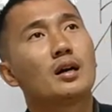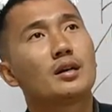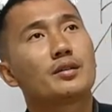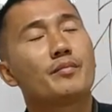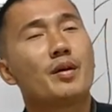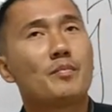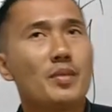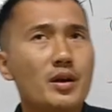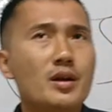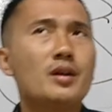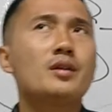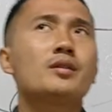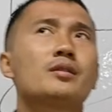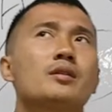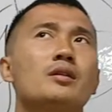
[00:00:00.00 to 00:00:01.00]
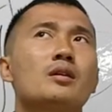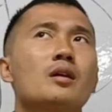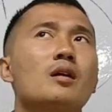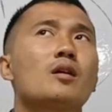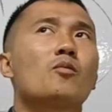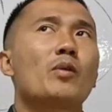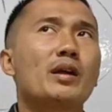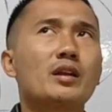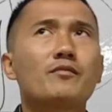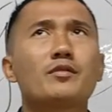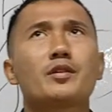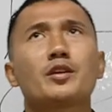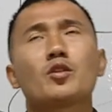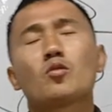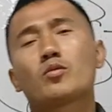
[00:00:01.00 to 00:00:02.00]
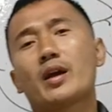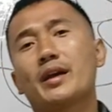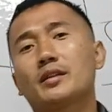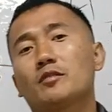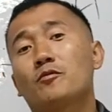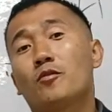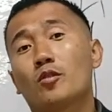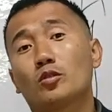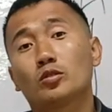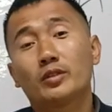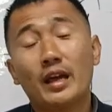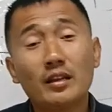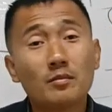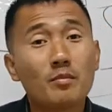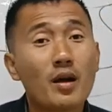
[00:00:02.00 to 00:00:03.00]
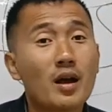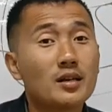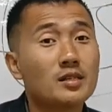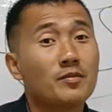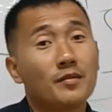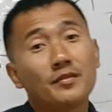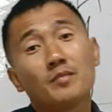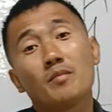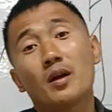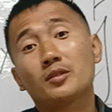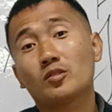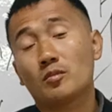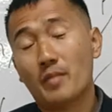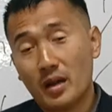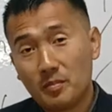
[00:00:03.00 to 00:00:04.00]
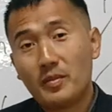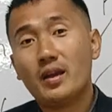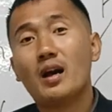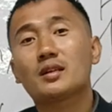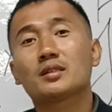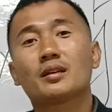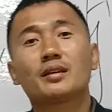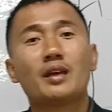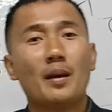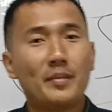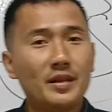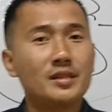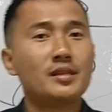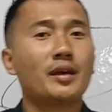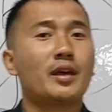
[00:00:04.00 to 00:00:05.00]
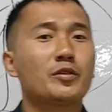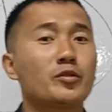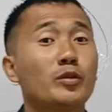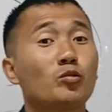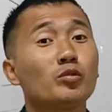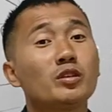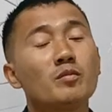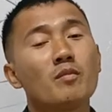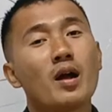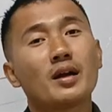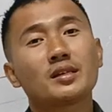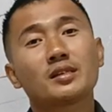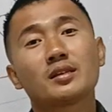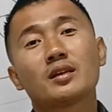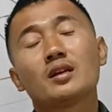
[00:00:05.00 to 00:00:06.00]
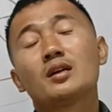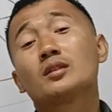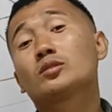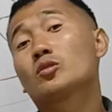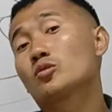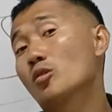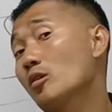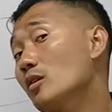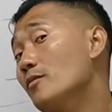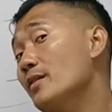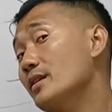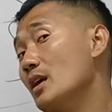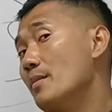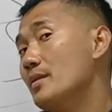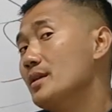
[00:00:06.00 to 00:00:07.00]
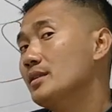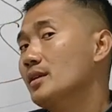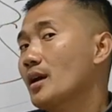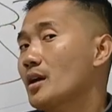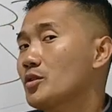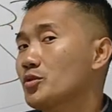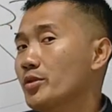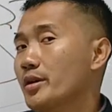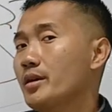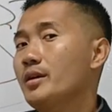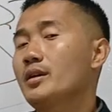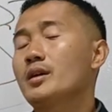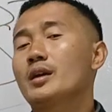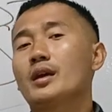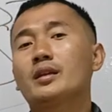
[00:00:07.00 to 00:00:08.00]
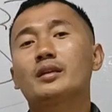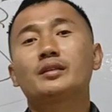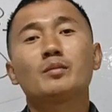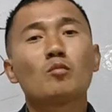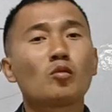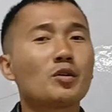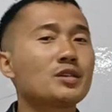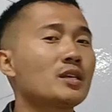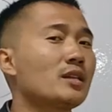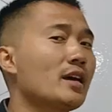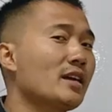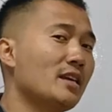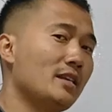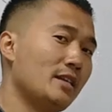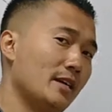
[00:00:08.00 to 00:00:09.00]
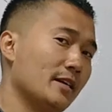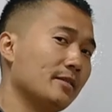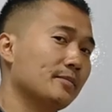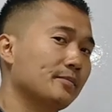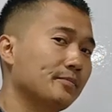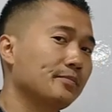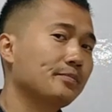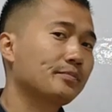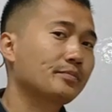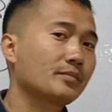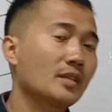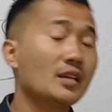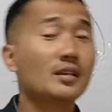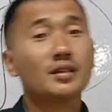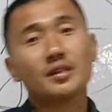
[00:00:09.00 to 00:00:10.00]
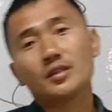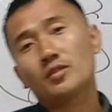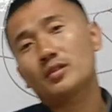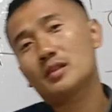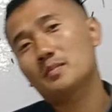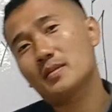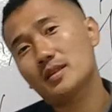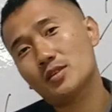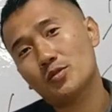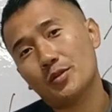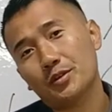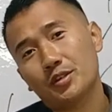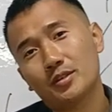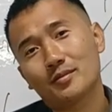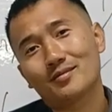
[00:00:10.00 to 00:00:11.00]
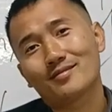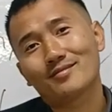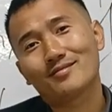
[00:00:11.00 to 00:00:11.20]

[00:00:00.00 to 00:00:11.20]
remember, whenever you write for 10 marks, 15 marks, or might be asked Cabinet Secretary 20 marks, the role of a Cabinet Secretary in a democracy like India, in the central administration.